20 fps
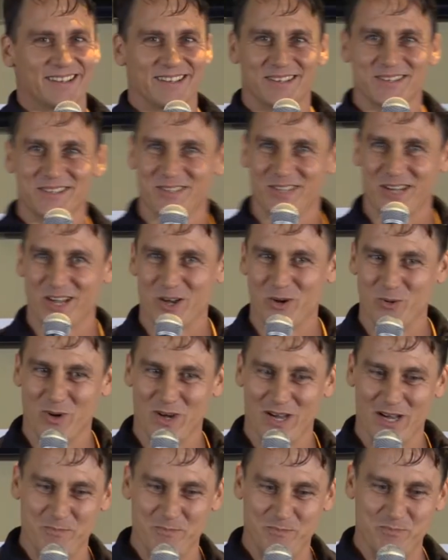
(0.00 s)
So
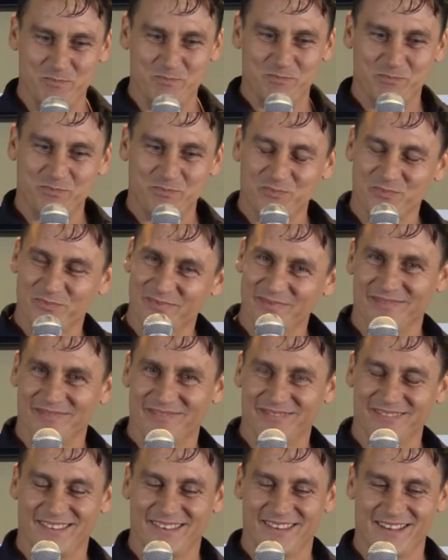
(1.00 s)

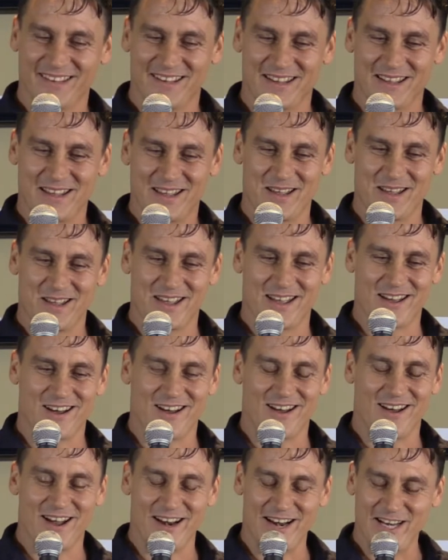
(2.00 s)

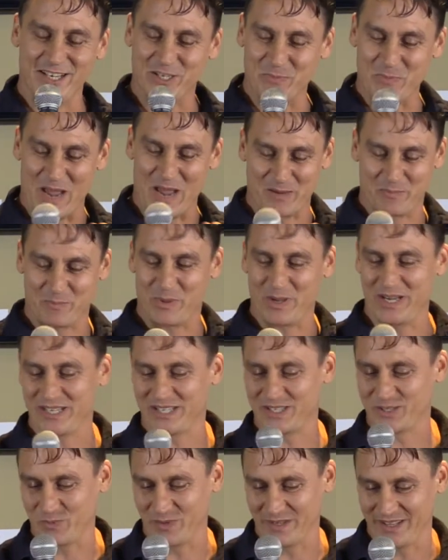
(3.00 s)
I need to make
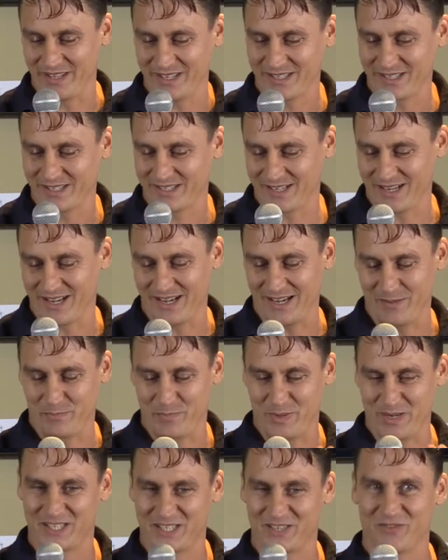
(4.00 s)
peace with this
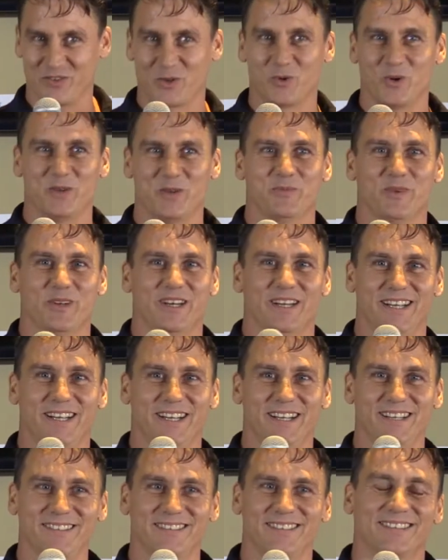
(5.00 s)
piece of equipment
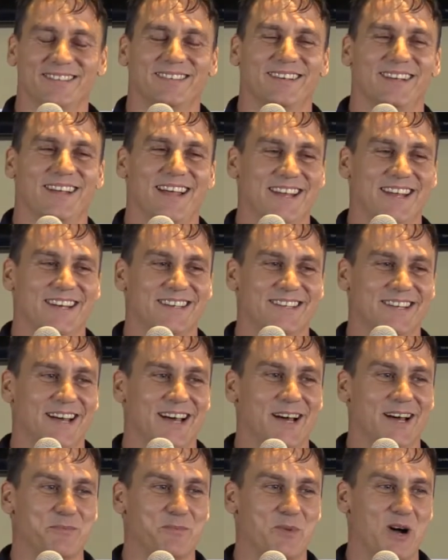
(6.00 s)
here. And
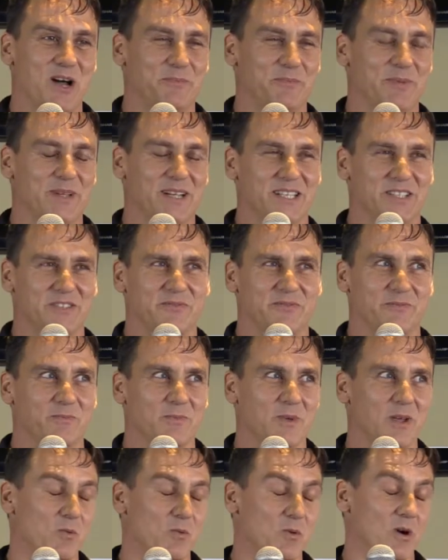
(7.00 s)
my biggest,
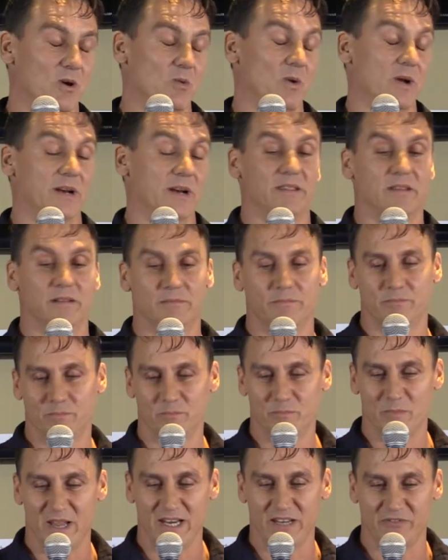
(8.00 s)
well, one of the
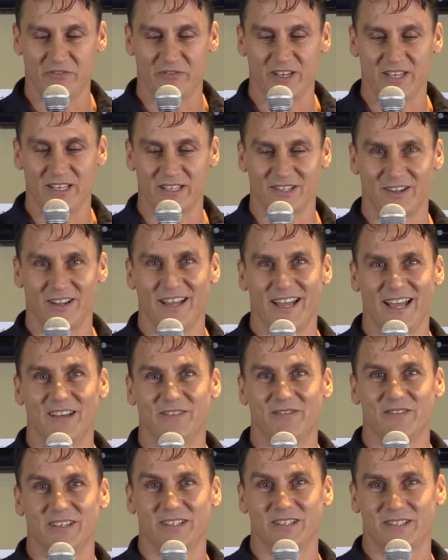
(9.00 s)
many fears I
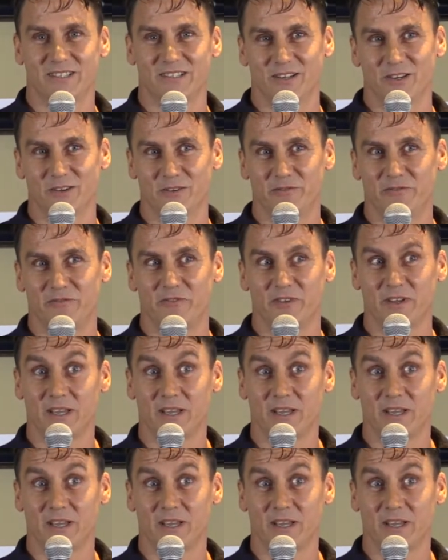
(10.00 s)
have is of